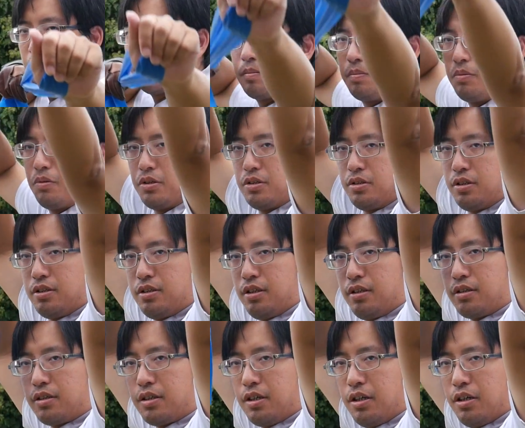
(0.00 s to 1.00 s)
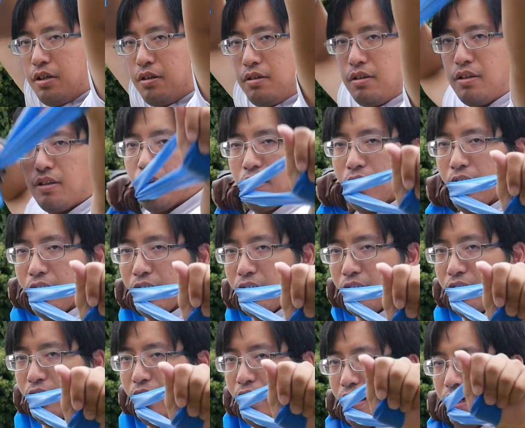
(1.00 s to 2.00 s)
angle point. So you don't go
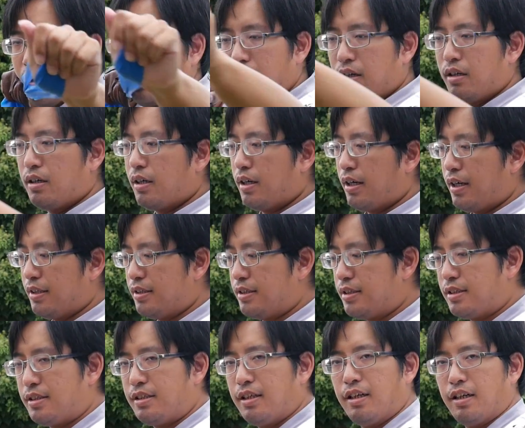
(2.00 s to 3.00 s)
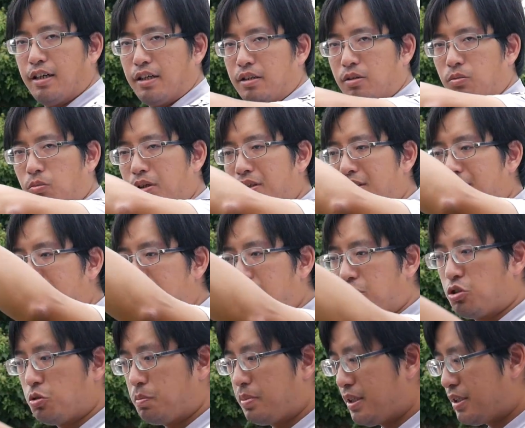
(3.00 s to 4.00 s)
like that. Instead, what you
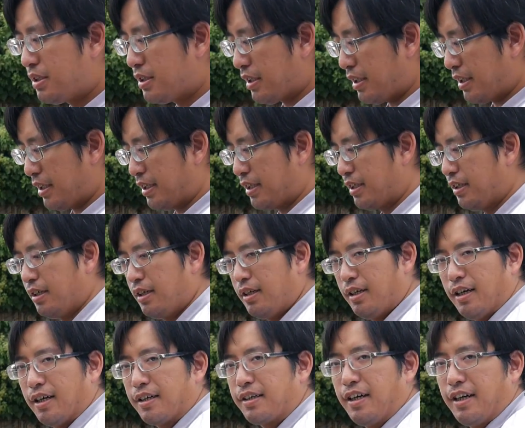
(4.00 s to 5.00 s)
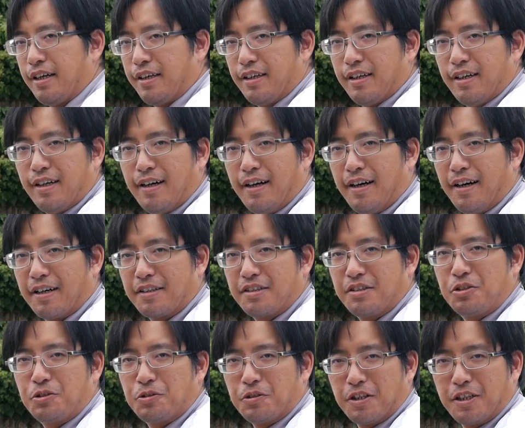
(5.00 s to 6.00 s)
should be seeing, again, hug
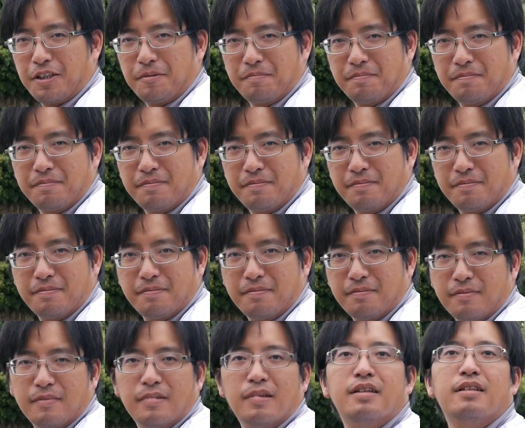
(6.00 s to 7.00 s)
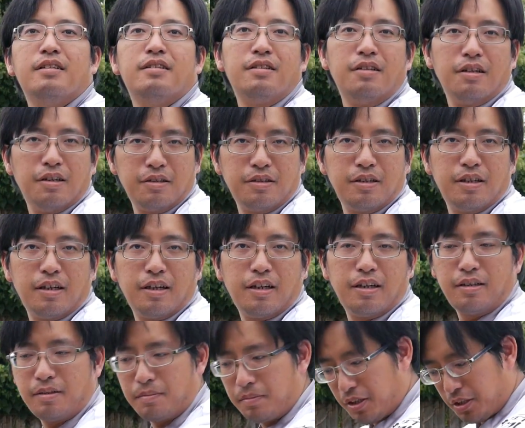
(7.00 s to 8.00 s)
the tree, turn your
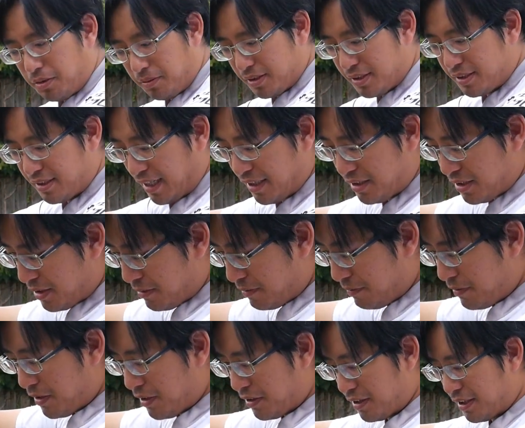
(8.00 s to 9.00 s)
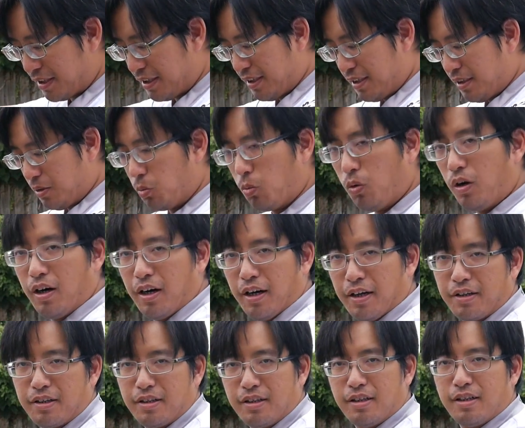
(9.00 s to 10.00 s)
head, and by the way, the stance is very
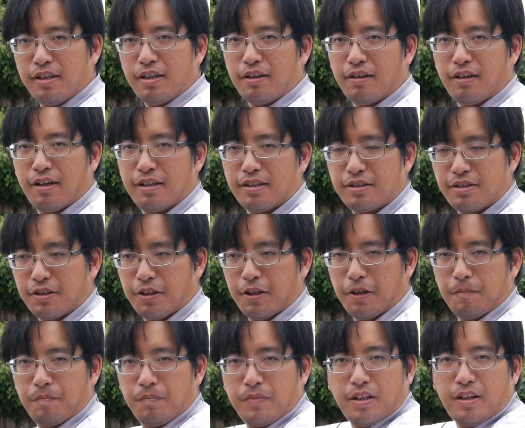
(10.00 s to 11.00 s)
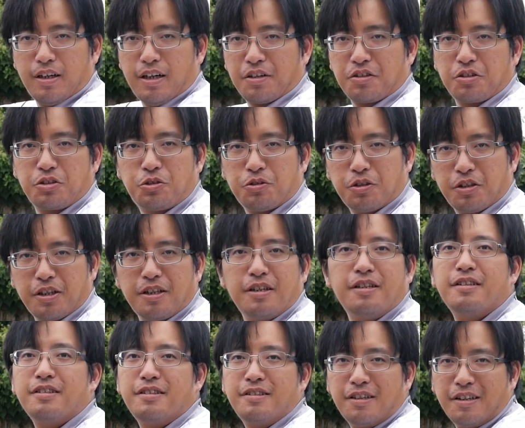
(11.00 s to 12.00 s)
wide. All right, so hug the tree,
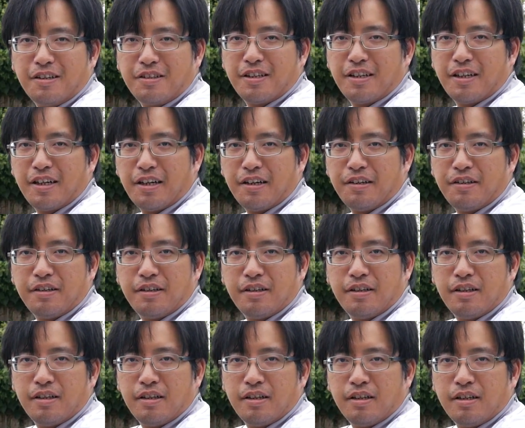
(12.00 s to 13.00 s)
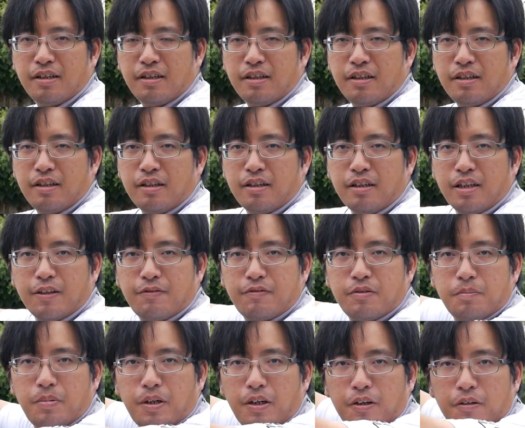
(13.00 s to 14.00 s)
turn your head, lift
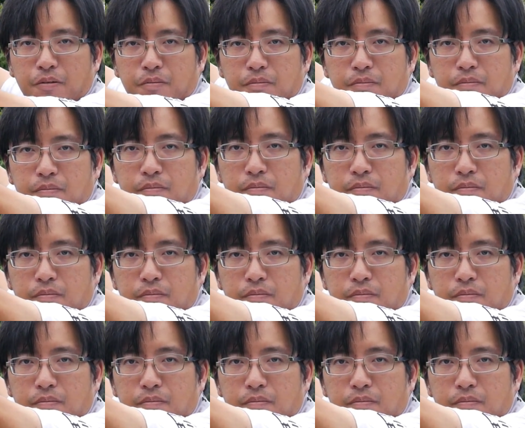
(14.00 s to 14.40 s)
the bow,